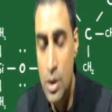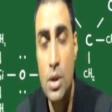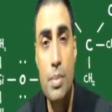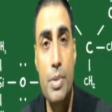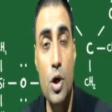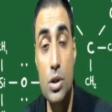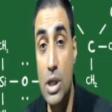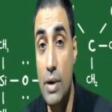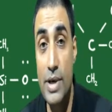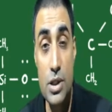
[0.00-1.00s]
Because
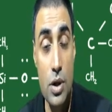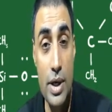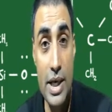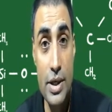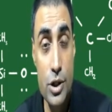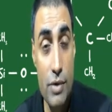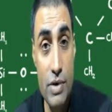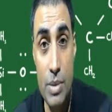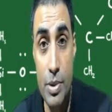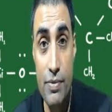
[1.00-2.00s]
now it has got an energy of
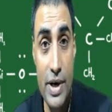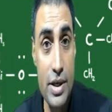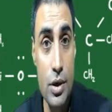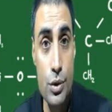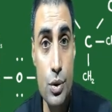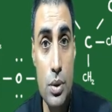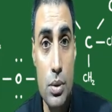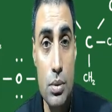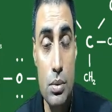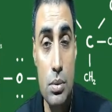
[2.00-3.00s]
9.5
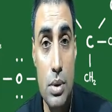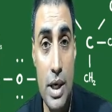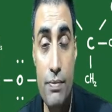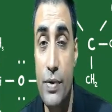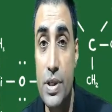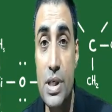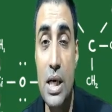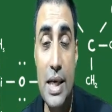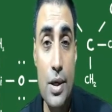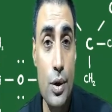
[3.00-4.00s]
kilojoule and first shell
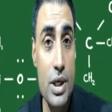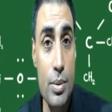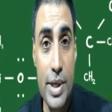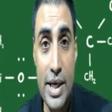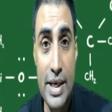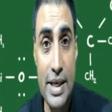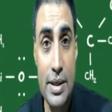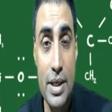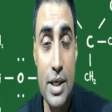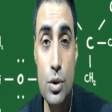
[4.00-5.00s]
cannot accommodate
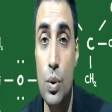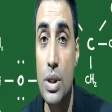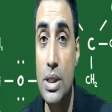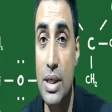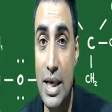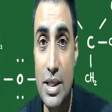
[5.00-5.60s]
it. It is only the ninth